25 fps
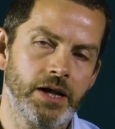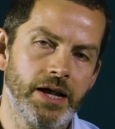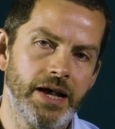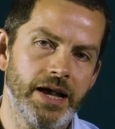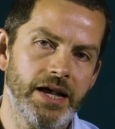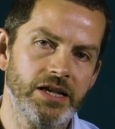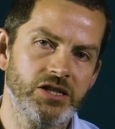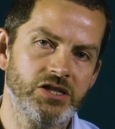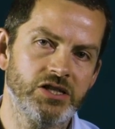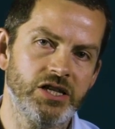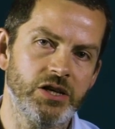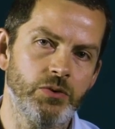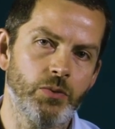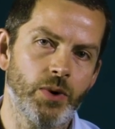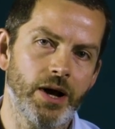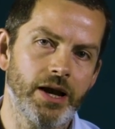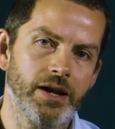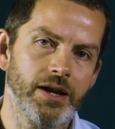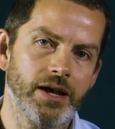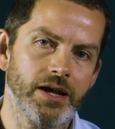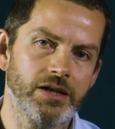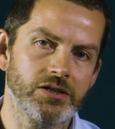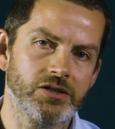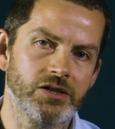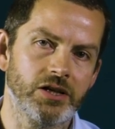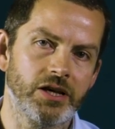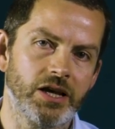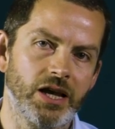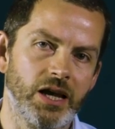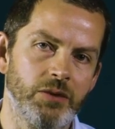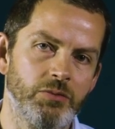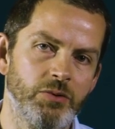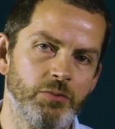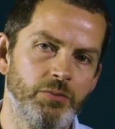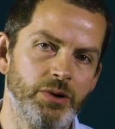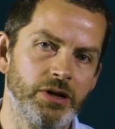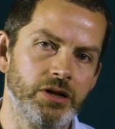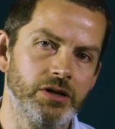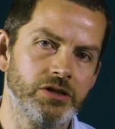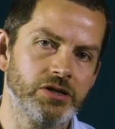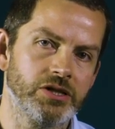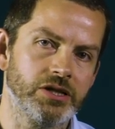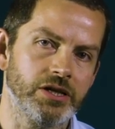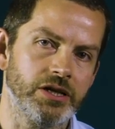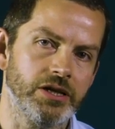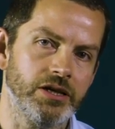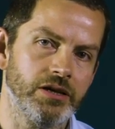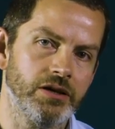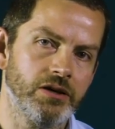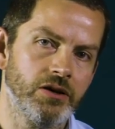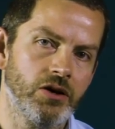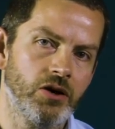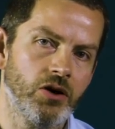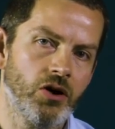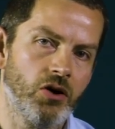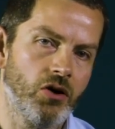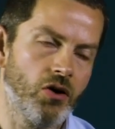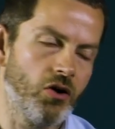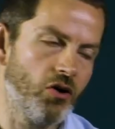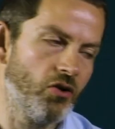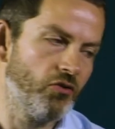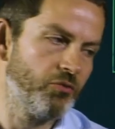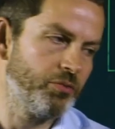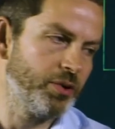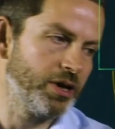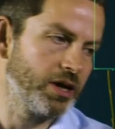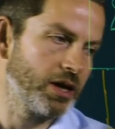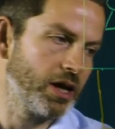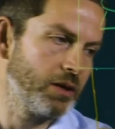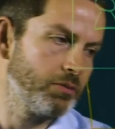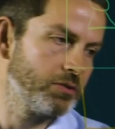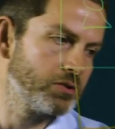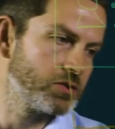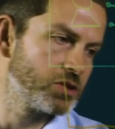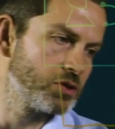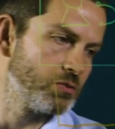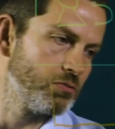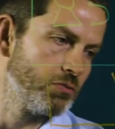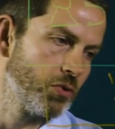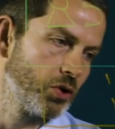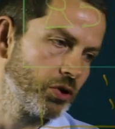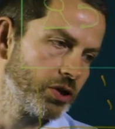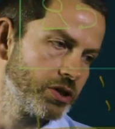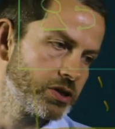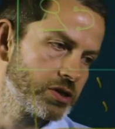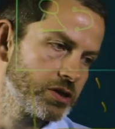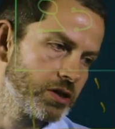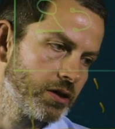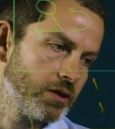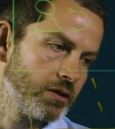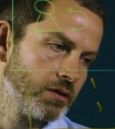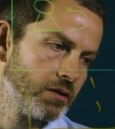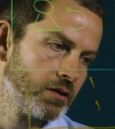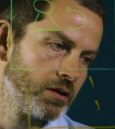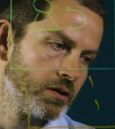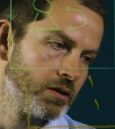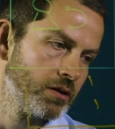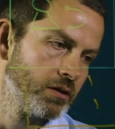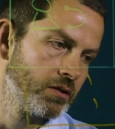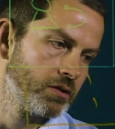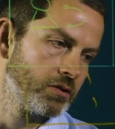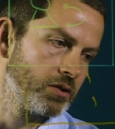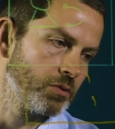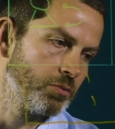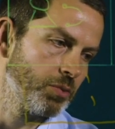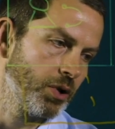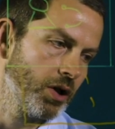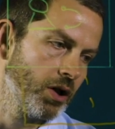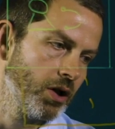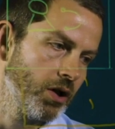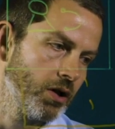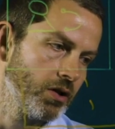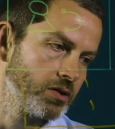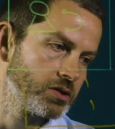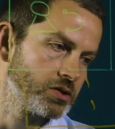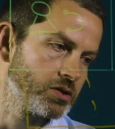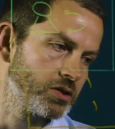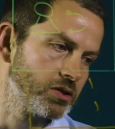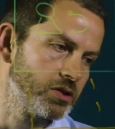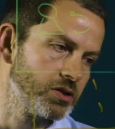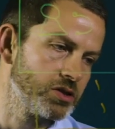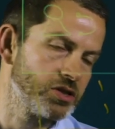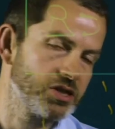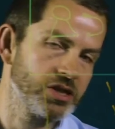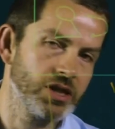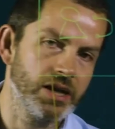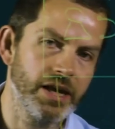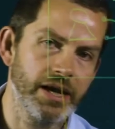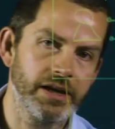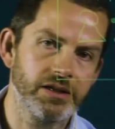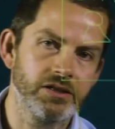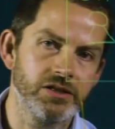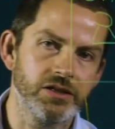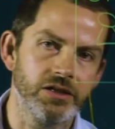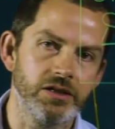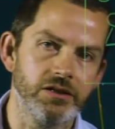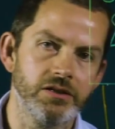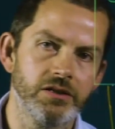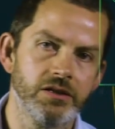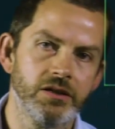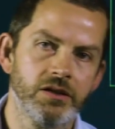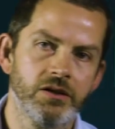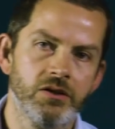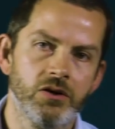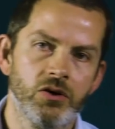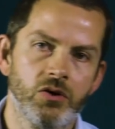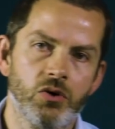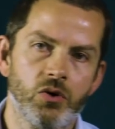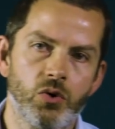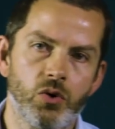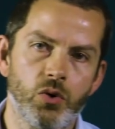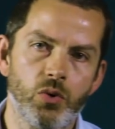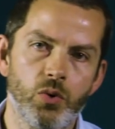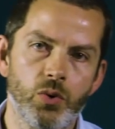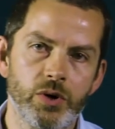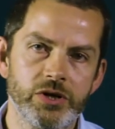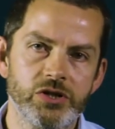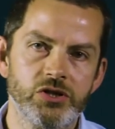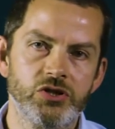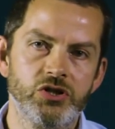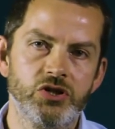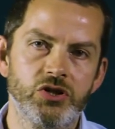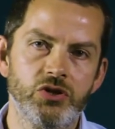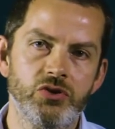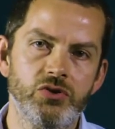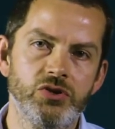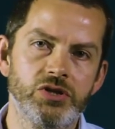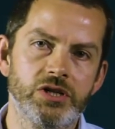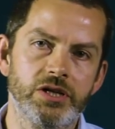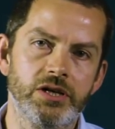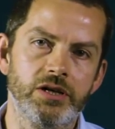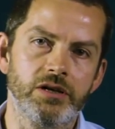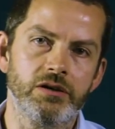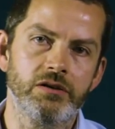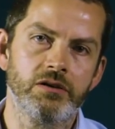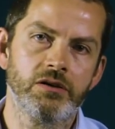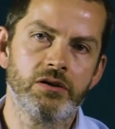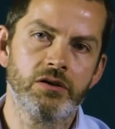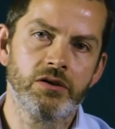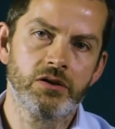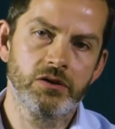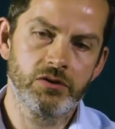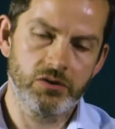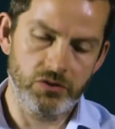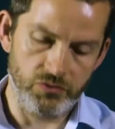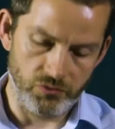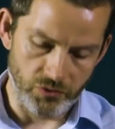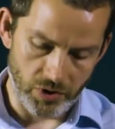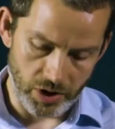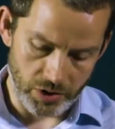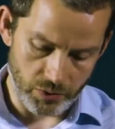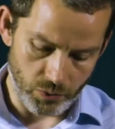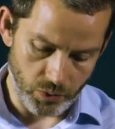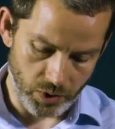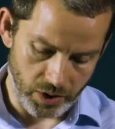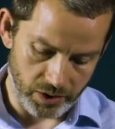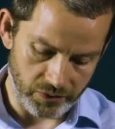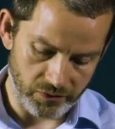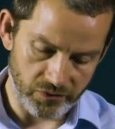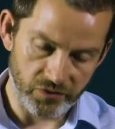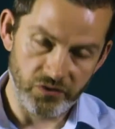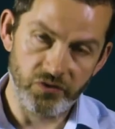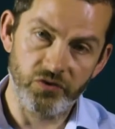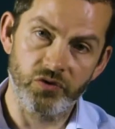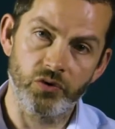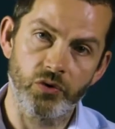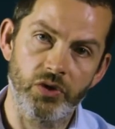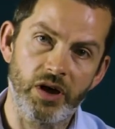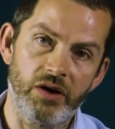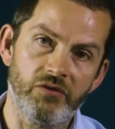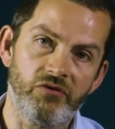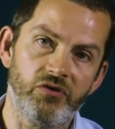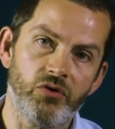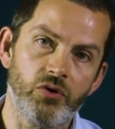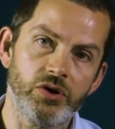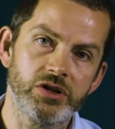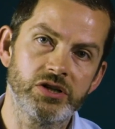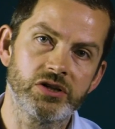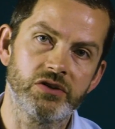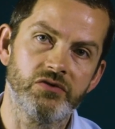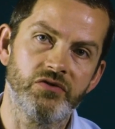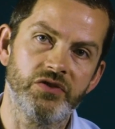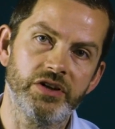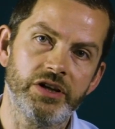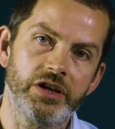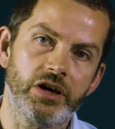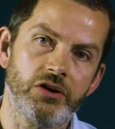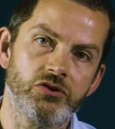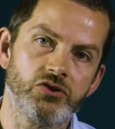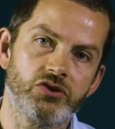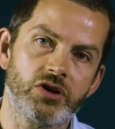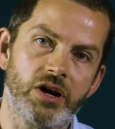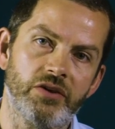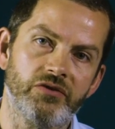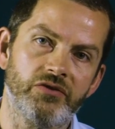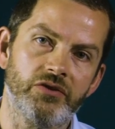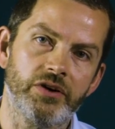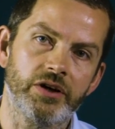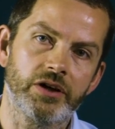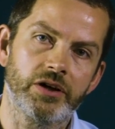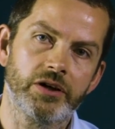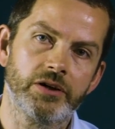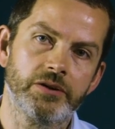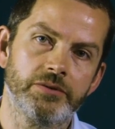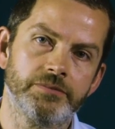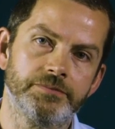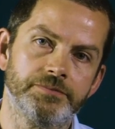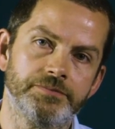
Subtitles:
SD WAN has the capability of being able to monitor the paths that are selected, always choosing the right one for that voice and video traffic.